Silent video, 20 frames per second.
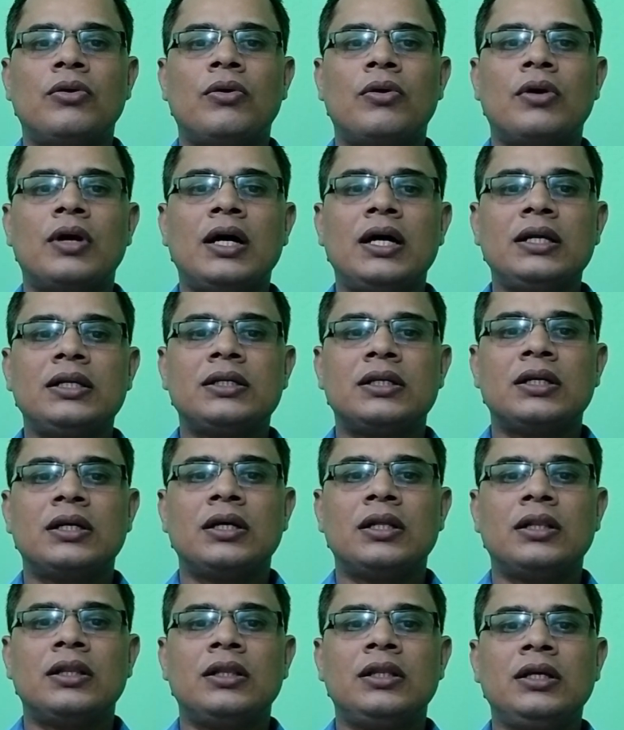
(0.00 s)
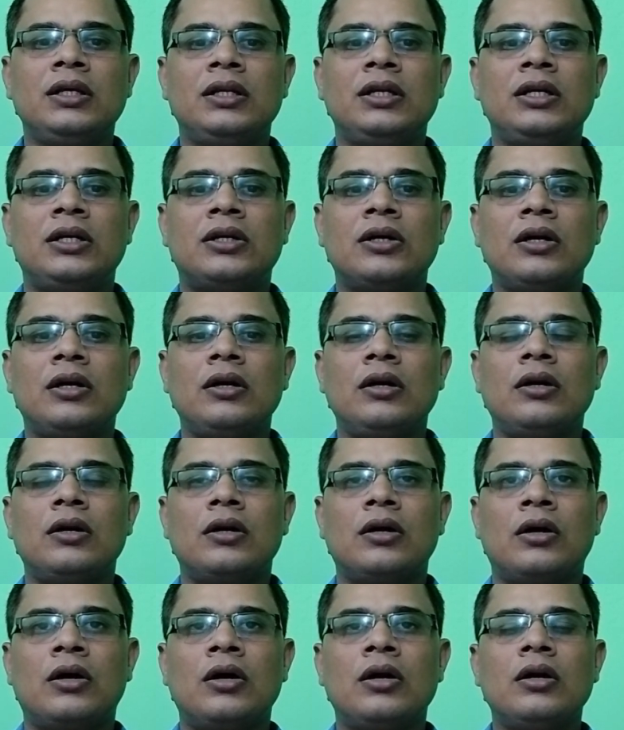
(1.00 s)
known as the
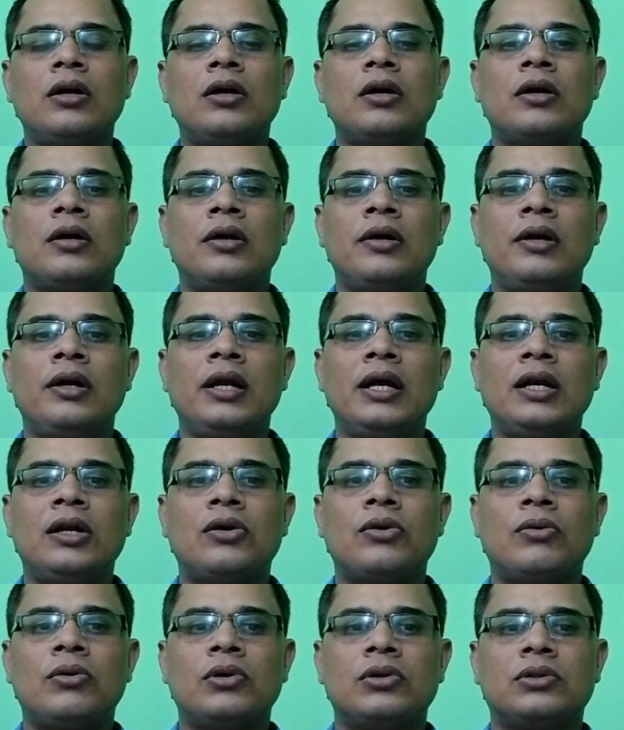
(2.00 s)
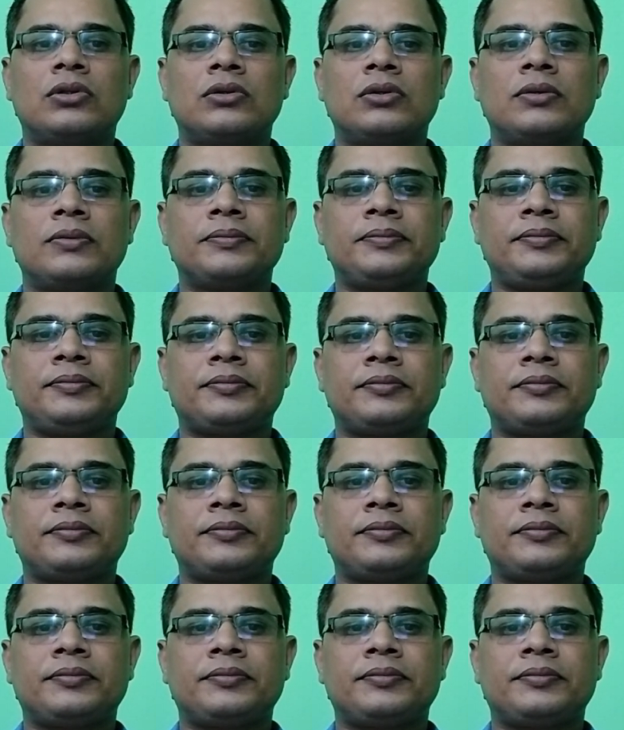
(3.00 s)
return on net worth.